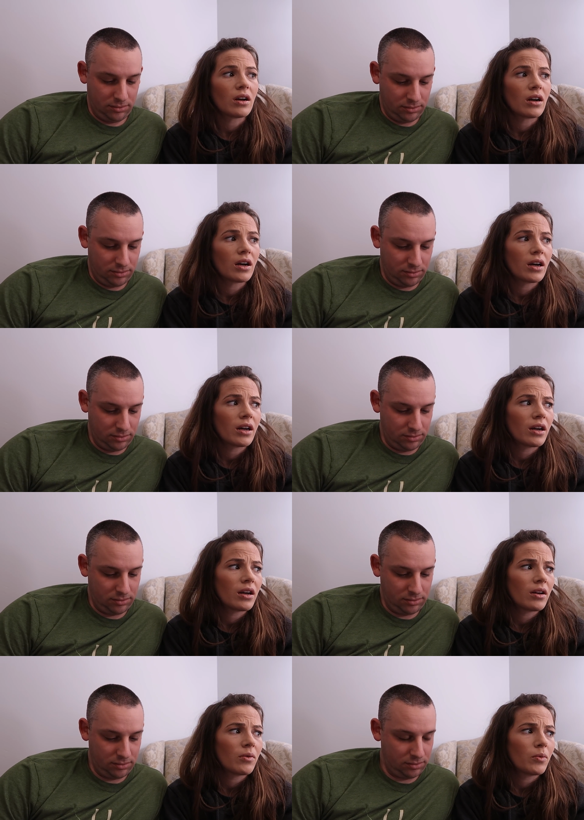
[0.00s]

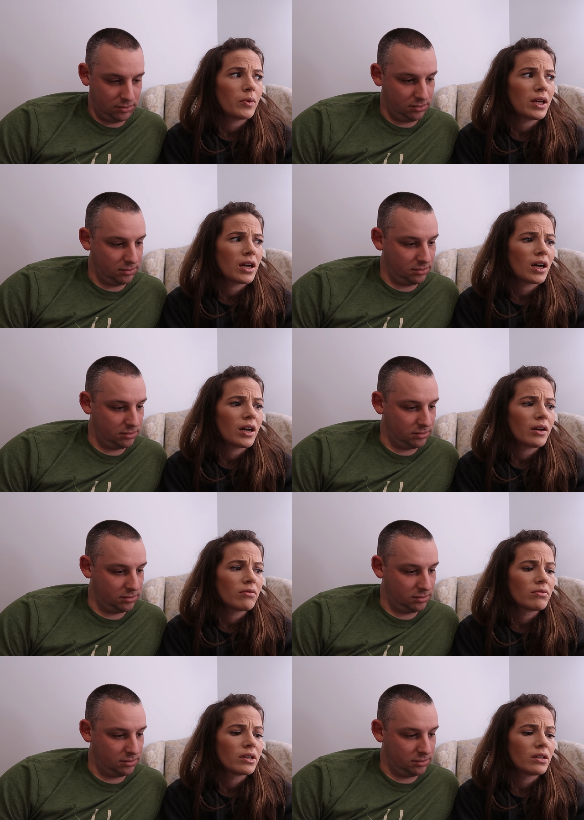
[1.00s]
Speaker 1: uh, we got
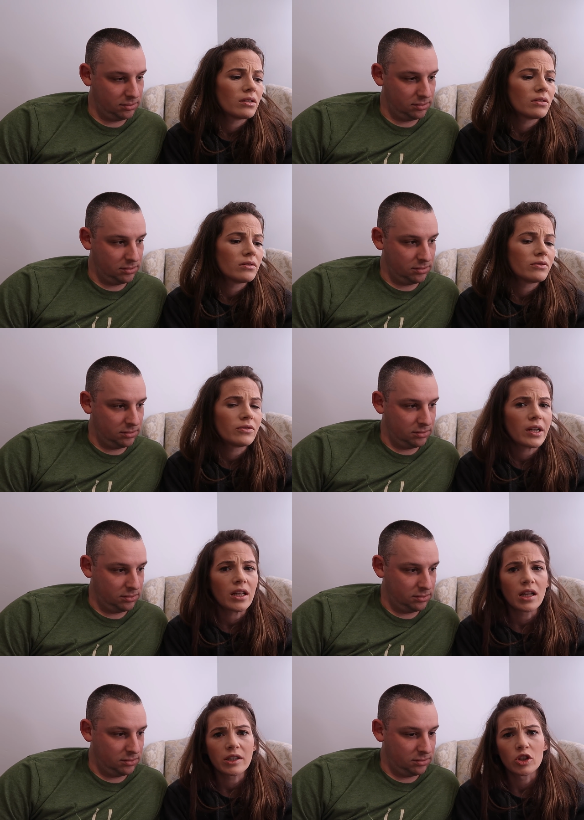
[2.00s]
rid of, like
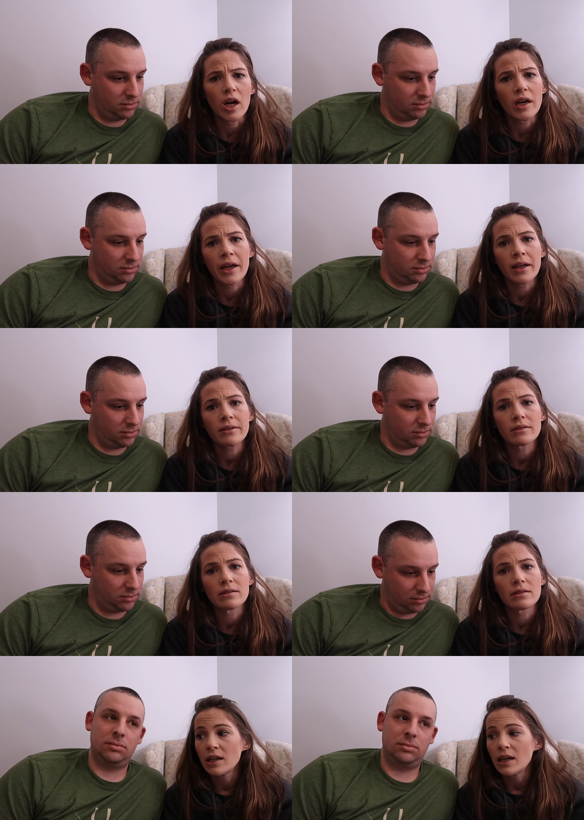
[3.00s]

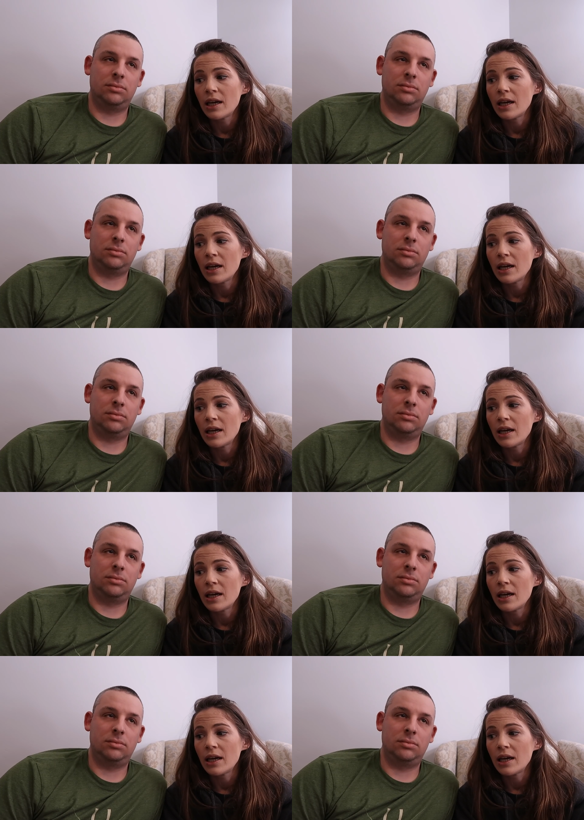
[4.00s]
electronics,